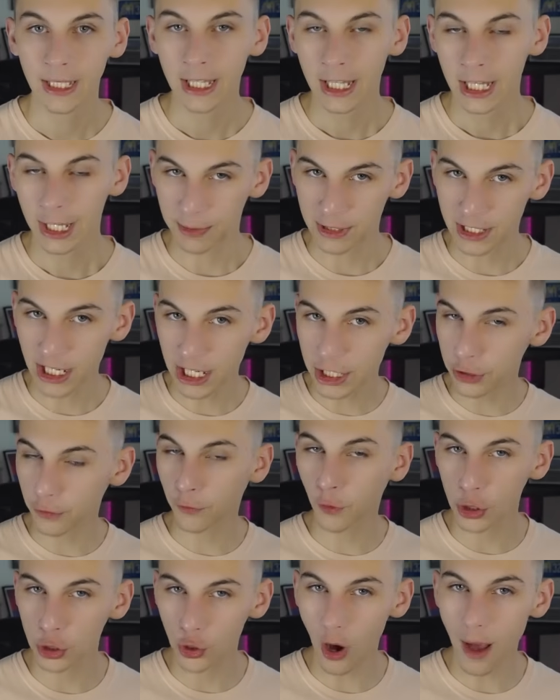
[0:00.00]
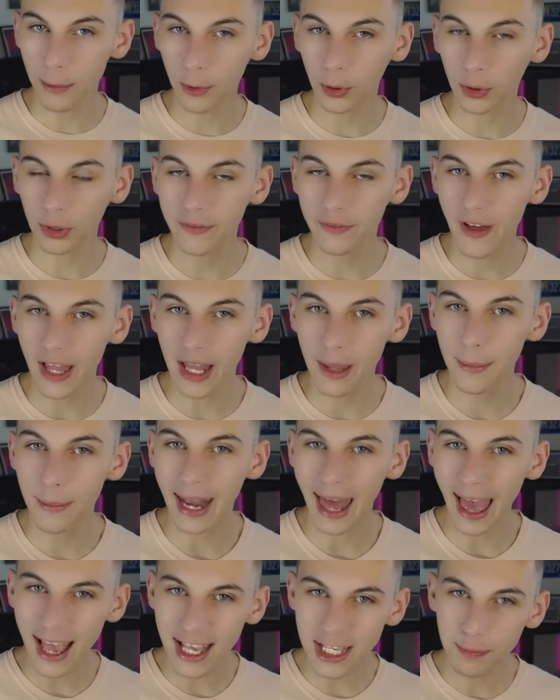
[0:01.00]
The potential for tropical development
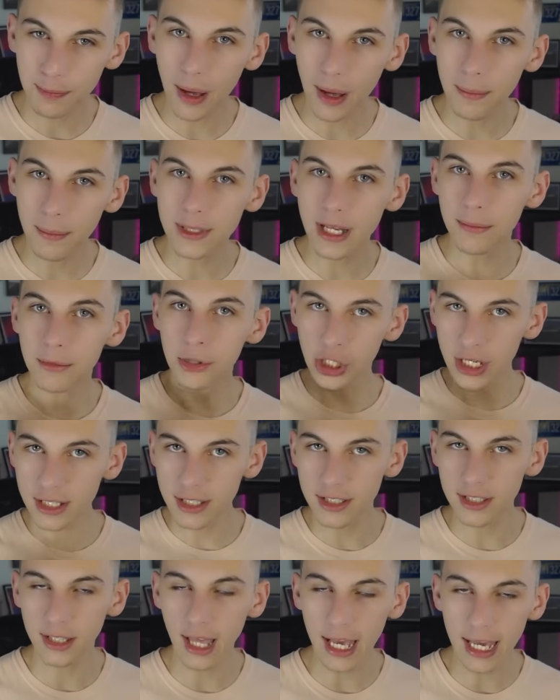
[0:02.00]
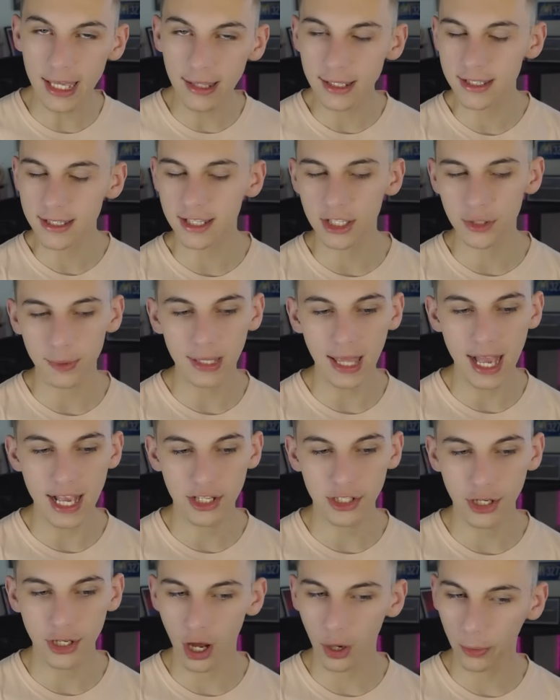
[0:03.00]
has bumped up just slightly since we last
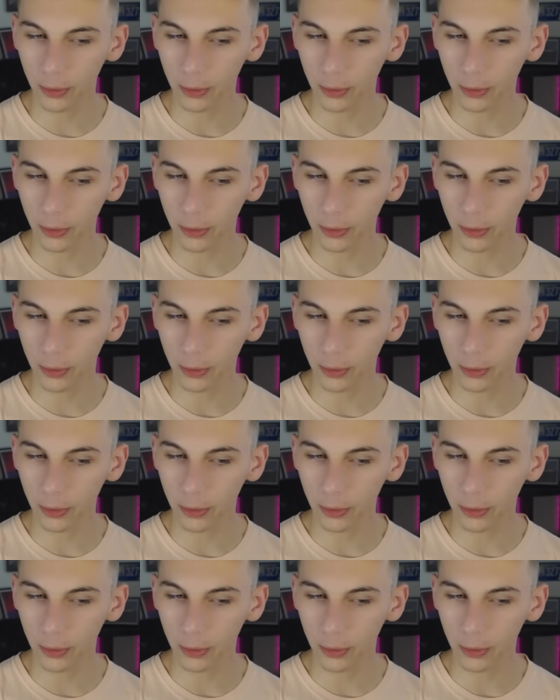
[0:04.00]
talked.